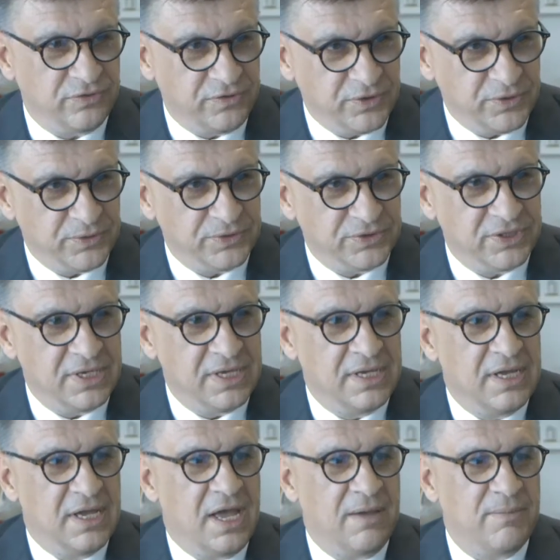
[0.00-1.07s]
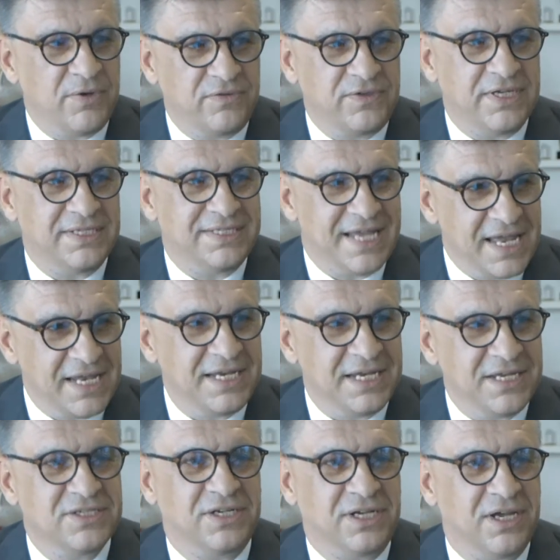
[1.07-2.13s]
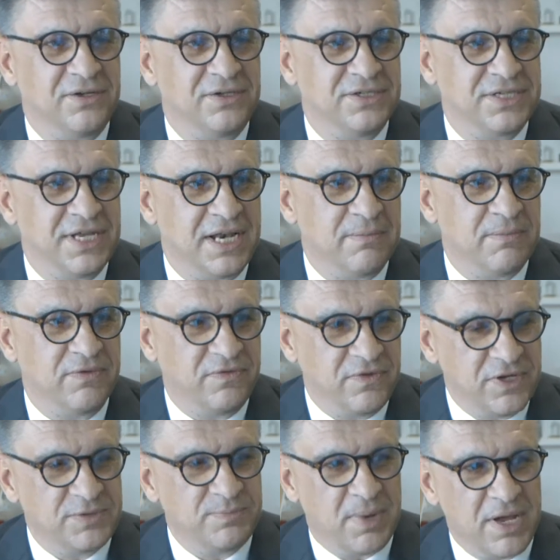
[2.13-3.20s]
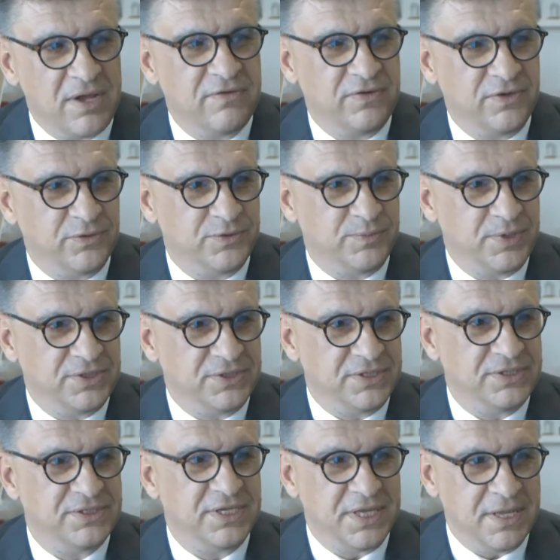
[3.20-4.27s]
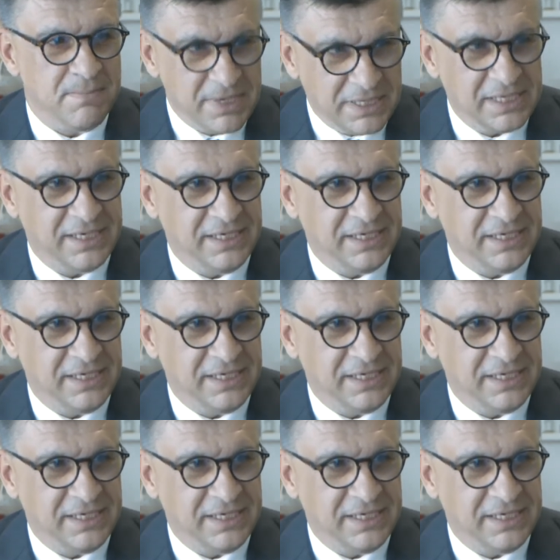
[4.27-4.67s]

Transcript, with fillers: Fuels. I moved here ten years ago to set up the first biofuels business in the Middle